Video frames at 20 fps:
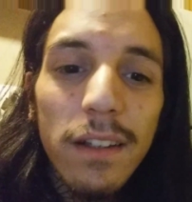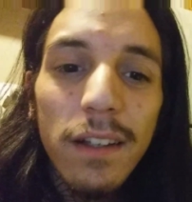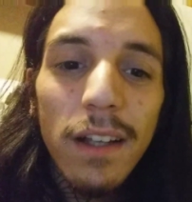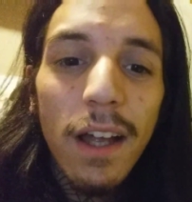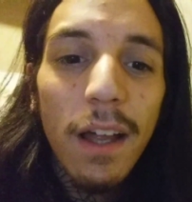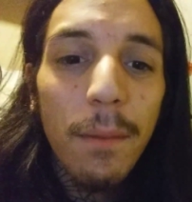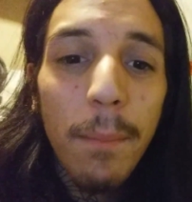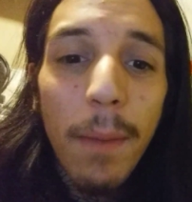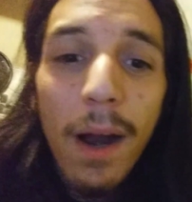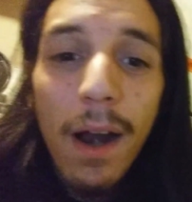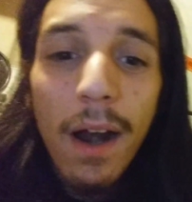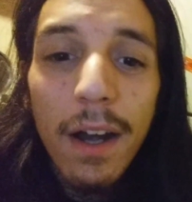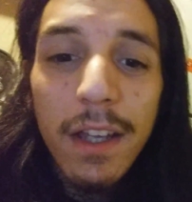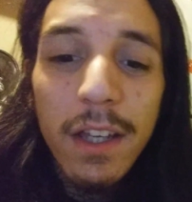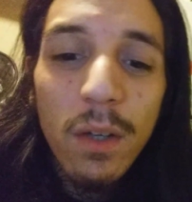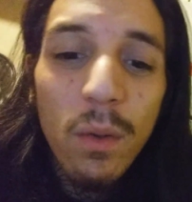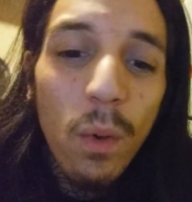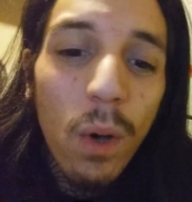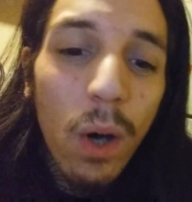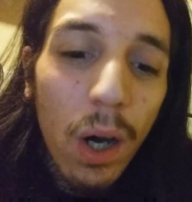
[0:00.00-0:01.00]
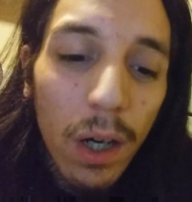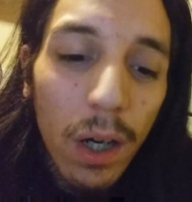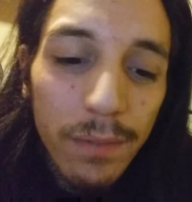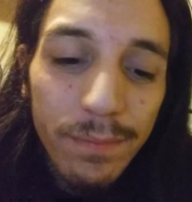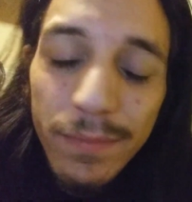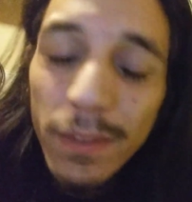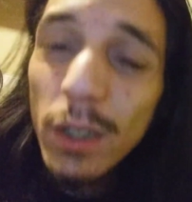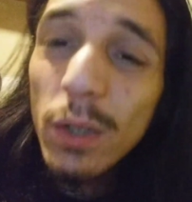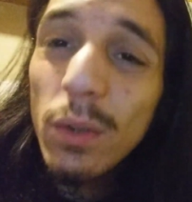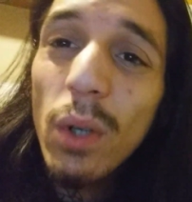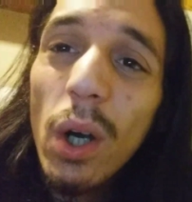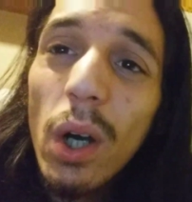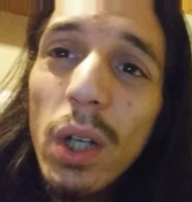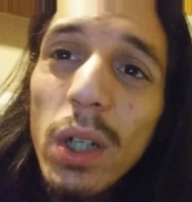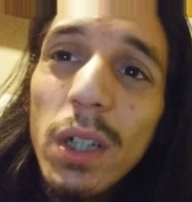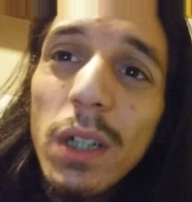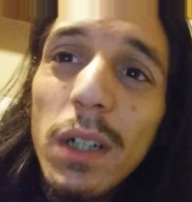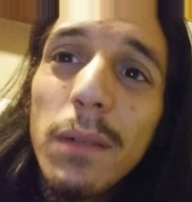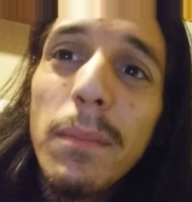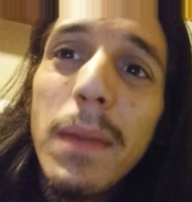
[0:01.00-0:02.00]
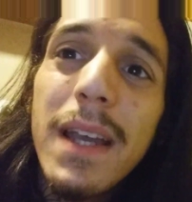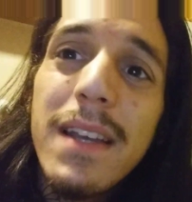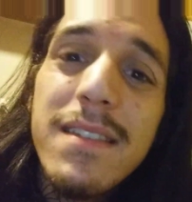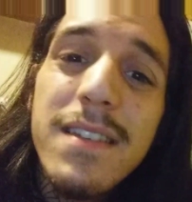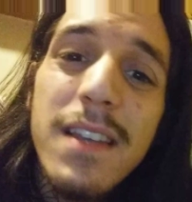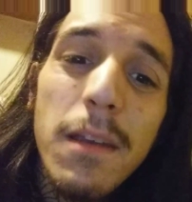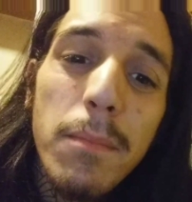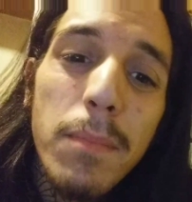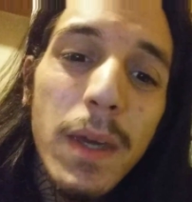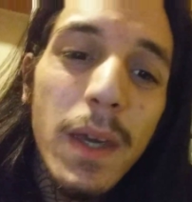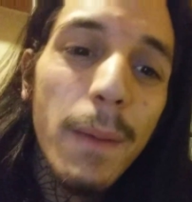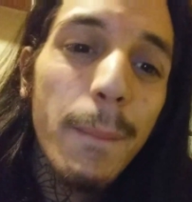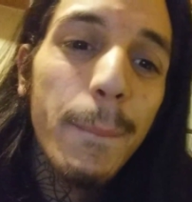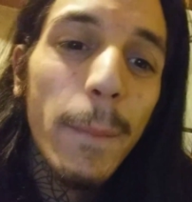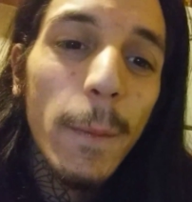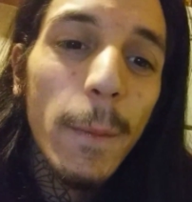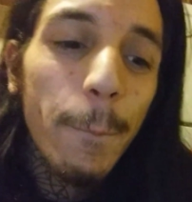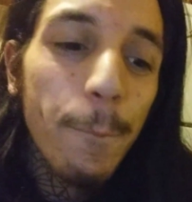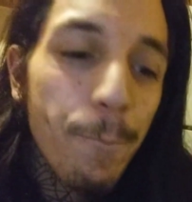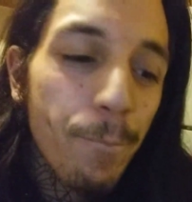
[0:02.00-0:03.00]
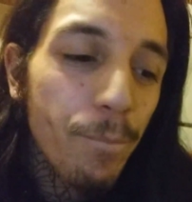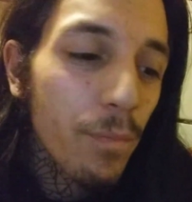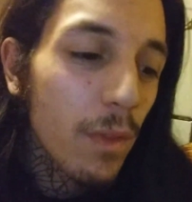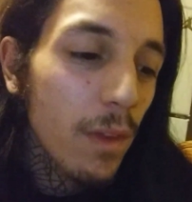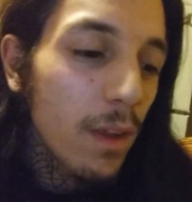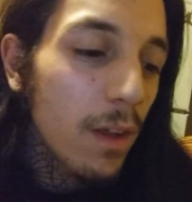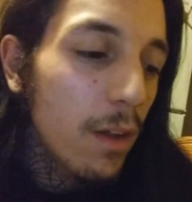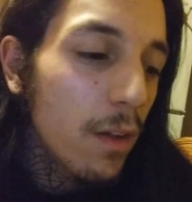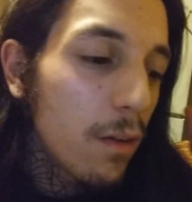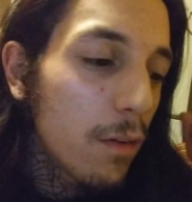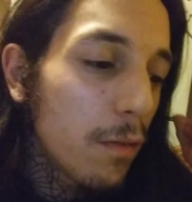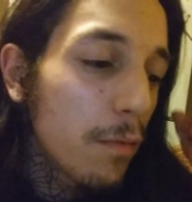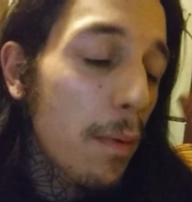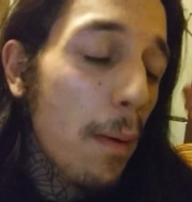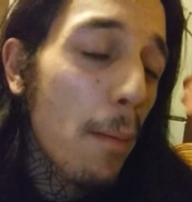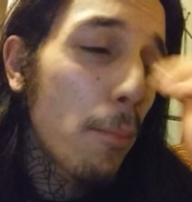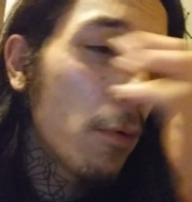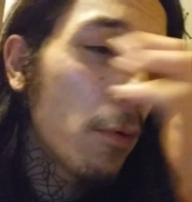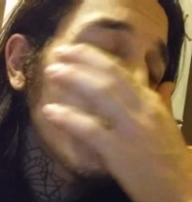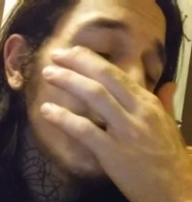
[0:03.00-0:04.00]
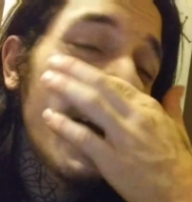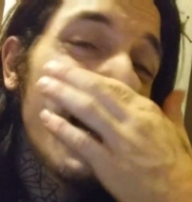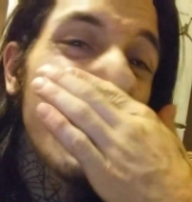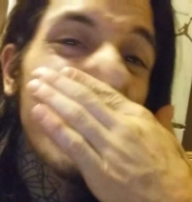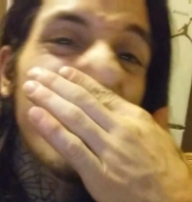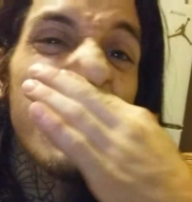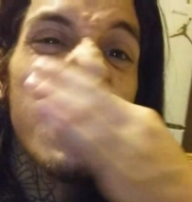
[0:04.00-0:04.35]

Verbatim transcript: admire you all. You all are amazing people. Remember, guys,